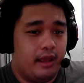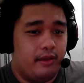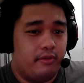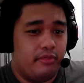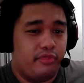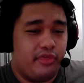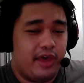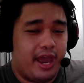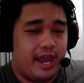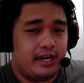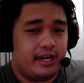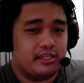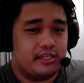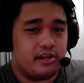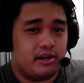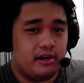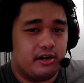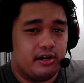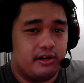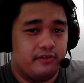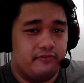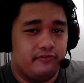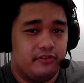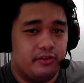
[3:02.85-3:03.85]
that is
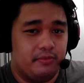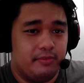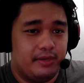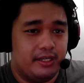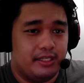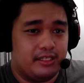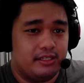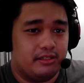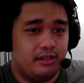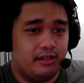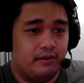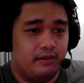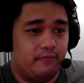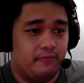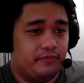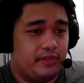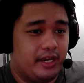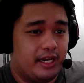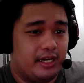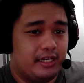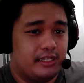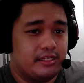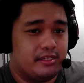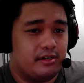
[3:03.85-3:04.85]
hard for me
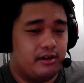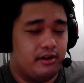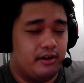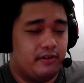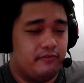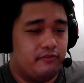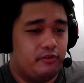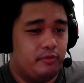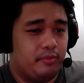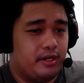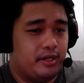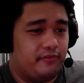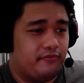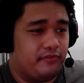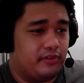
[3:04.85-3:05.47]
to